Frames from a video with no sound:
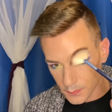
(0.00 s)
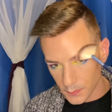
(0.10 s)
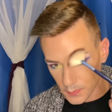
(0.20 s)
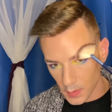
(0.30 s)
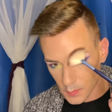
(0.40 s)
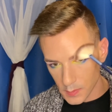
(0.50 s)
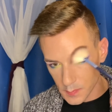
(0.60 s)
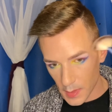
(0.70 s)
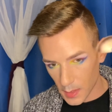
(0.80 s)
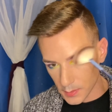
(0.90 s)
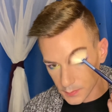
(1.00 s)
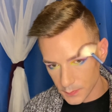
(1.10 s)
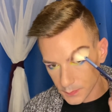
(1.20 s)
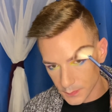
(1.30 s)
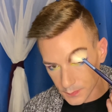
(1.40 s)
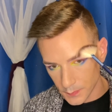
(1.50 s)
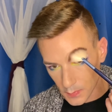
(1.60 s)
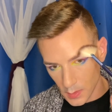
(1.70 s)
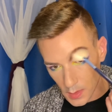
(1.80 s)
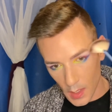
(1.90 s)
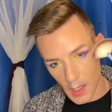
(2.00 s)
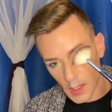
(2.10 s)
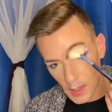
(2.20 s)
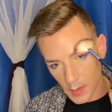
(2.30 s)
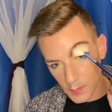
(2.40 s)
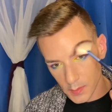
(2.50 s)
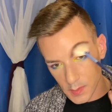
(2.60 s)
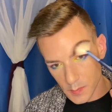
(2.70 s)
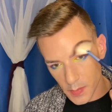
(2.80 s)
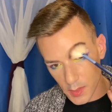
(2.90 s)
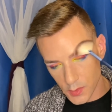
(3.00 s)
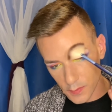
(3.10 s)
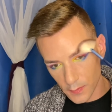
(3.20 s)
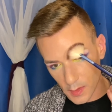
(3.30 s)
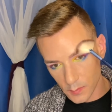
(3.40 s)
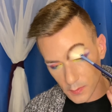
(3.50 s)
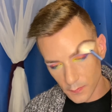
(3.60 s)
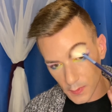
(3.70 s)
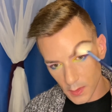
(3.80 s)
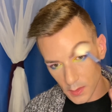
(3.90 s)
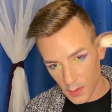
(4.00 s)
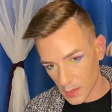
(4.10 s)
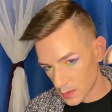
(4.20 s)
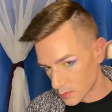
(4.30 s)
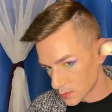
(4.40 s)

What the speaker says: it was bad. I was petrified with fear. I didn't know what to